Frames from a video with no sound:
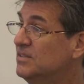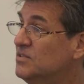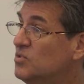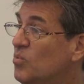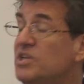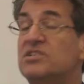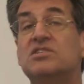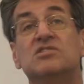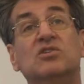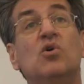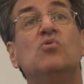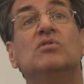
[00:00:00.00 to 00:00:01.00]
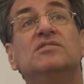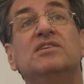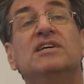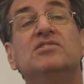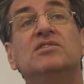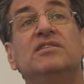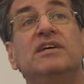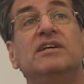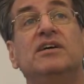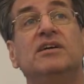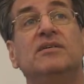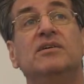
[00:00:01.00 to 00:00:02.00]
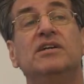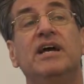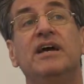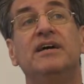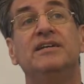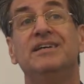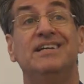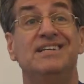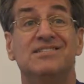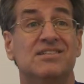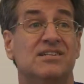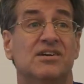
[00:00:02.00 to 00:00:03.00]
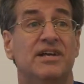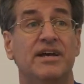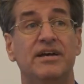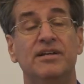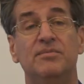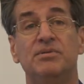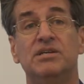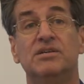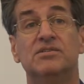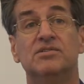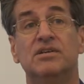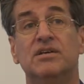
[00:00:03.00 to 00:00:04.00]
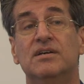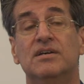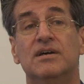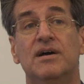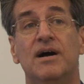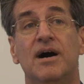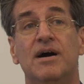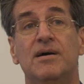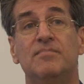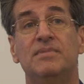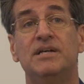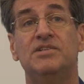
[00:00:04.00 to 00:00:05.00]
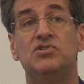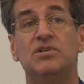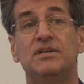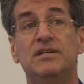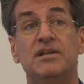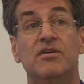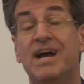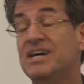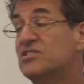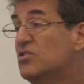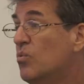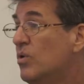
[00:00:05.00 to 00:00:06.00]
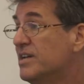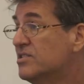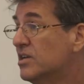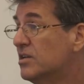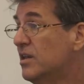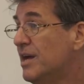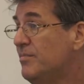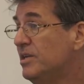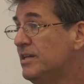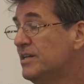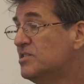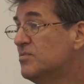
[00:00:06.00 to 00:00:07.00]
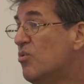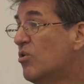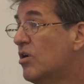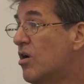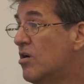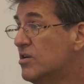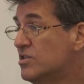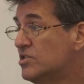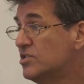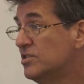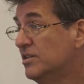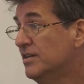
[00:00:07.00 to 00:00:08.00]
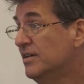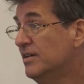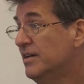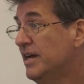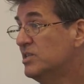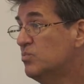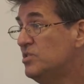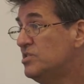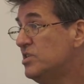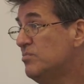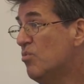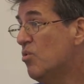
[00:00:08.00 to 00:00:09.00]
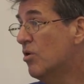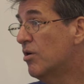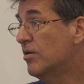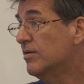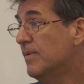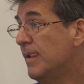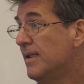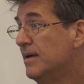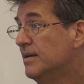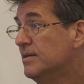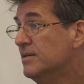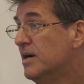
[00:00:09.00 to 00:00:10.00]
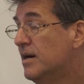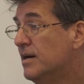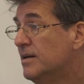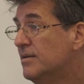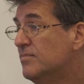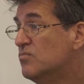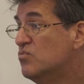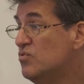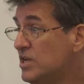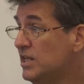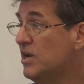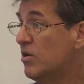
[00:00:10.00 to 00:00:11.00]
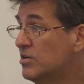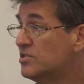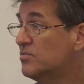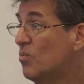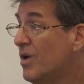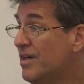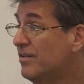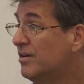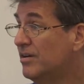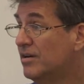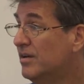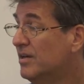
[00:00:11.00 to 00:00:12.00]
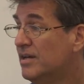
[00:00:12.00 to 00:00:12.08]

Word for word: So when is this localization thing gonna, gonna end? It isn't gonna end because um, it's, you know, as the, as the climate gets more harsh, as we see more uh, really harsh weather,